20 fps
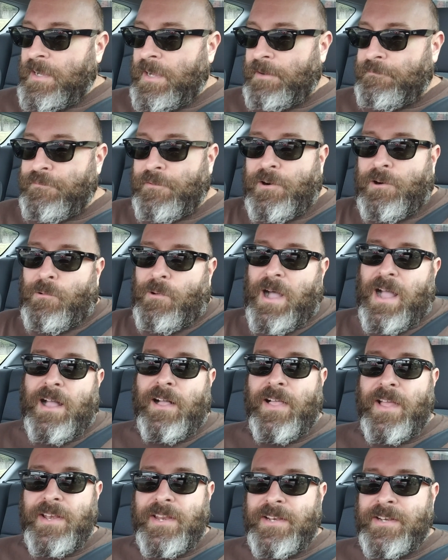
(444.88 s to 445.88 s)
for a
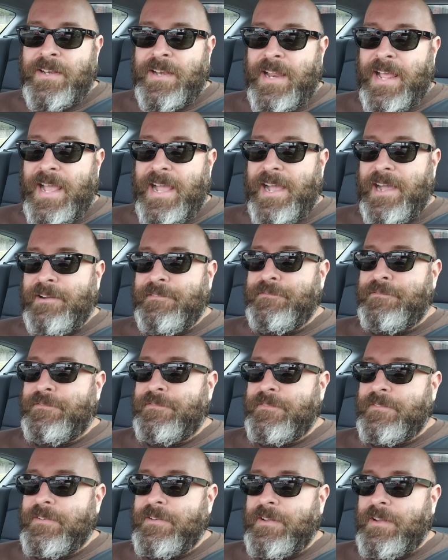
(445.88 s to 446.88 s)
while I didn't
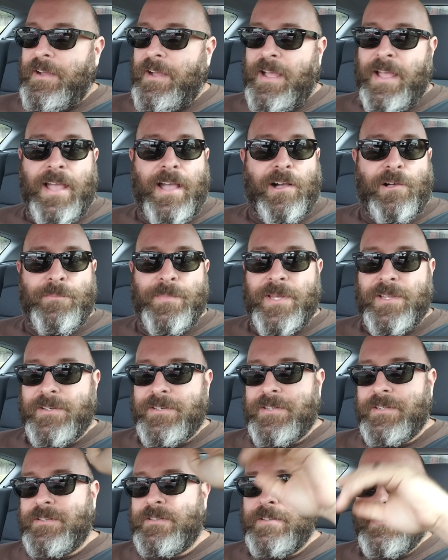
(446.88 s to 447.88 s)
have a
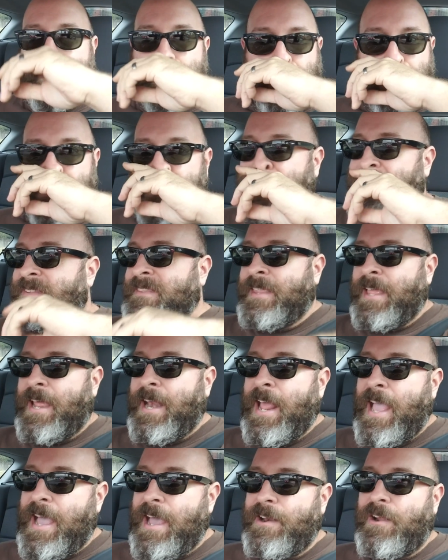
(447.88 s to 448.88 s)
helmet
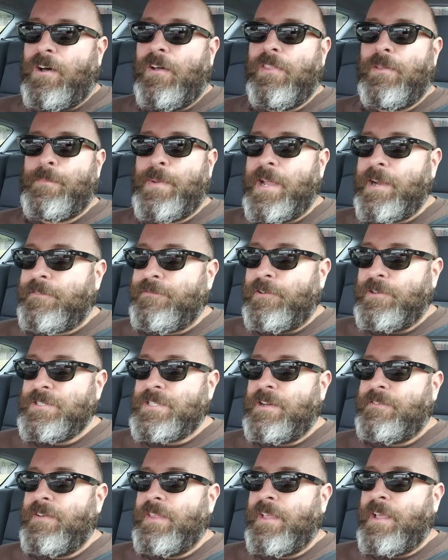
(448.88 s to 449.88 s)
that had all the
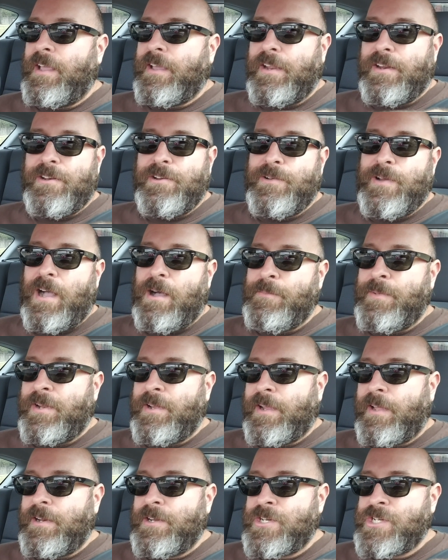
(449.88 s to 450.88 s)
microphones and everything. I got a new helmet.
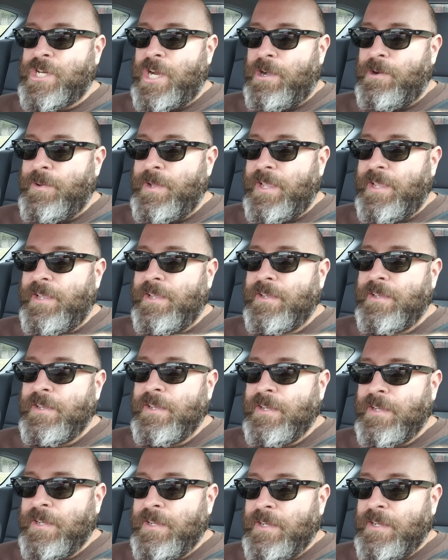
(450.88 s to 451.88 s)
I got a Shoei
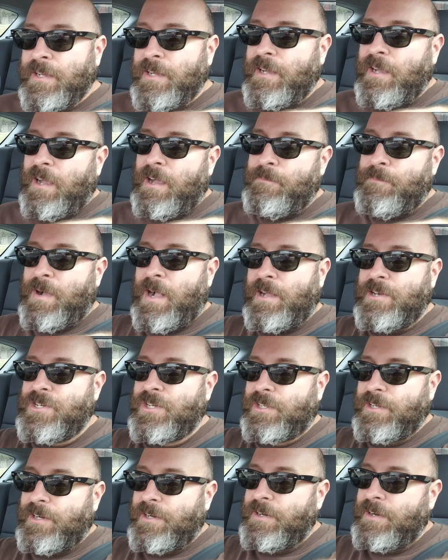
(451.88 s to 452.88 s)

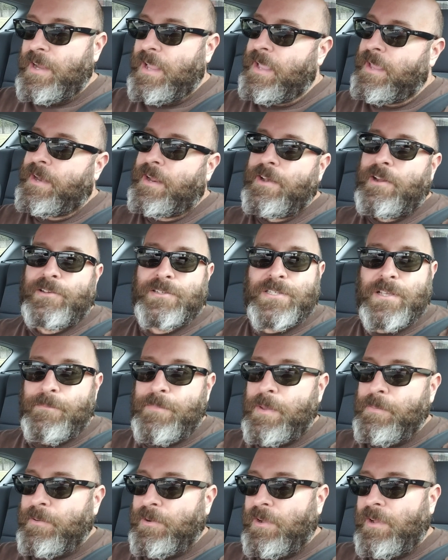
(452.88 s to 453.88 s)
modular, and I know some
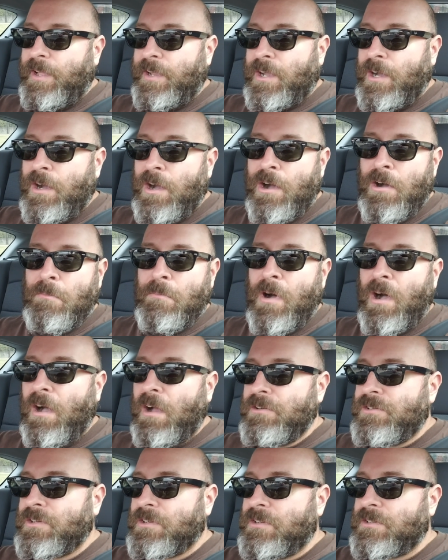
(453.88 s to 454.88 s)
people are like, oh,
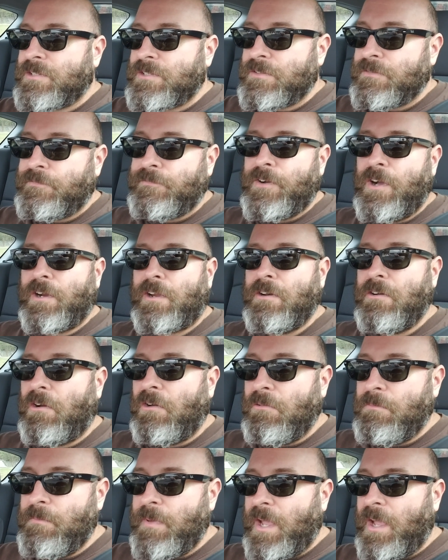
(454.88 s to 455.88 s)
modular's a fucking
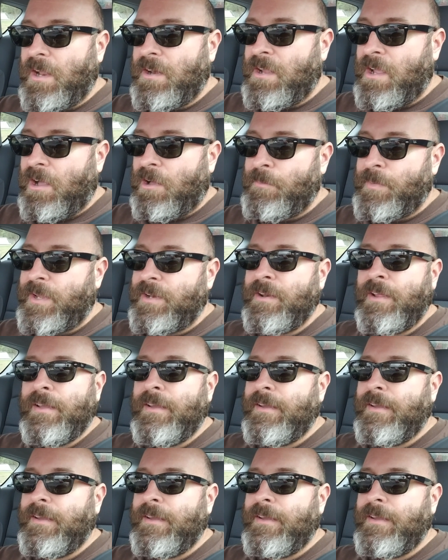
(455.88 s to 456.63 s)
old man helmet.